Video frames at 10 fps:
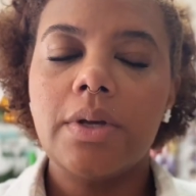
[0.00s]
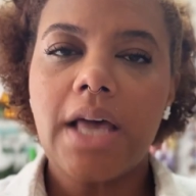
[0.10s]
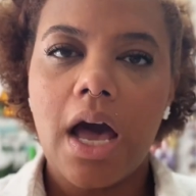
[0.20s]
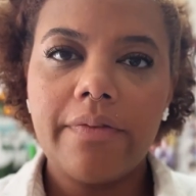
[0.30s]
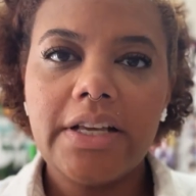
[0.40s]

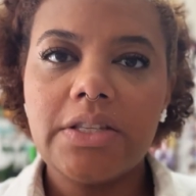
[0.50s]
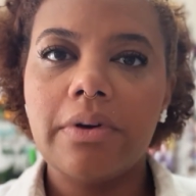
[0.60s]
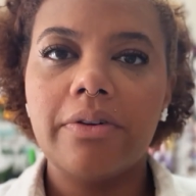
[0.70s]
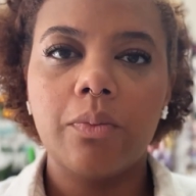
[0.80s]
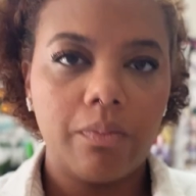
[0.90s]
it's obvious
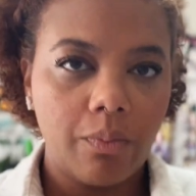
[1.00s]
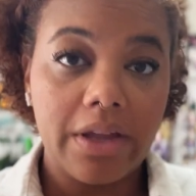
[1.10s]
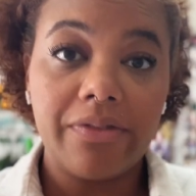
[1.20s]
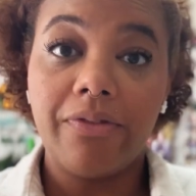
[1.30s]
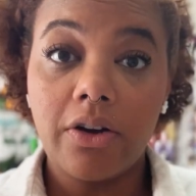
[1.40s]

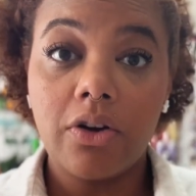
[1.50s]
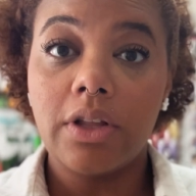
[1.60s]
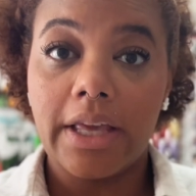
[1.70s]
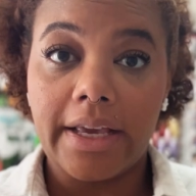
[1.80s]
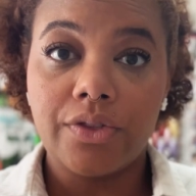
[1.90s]
what
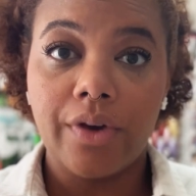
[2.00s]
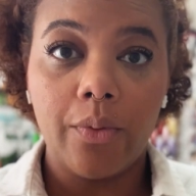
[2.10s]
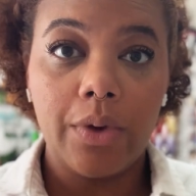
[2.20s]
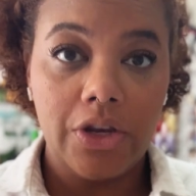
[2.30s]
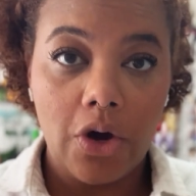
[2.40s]
fungal is,
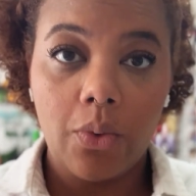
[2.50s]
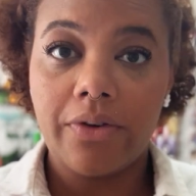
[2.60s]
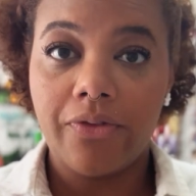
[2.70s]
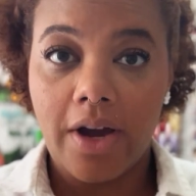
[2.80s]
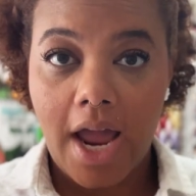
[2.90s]
right? We know
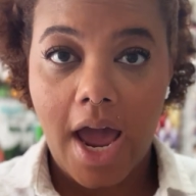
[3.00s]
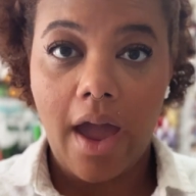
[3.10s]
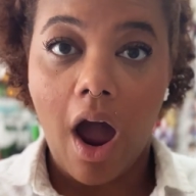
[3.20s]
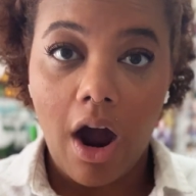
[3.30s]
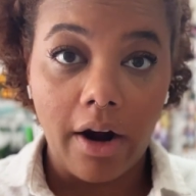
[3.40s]
what
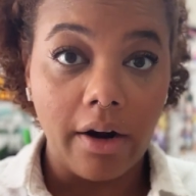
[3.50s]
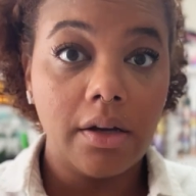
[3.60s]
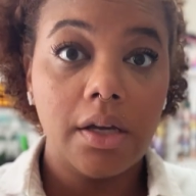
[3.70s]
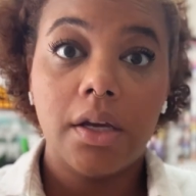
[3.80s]
fungi are.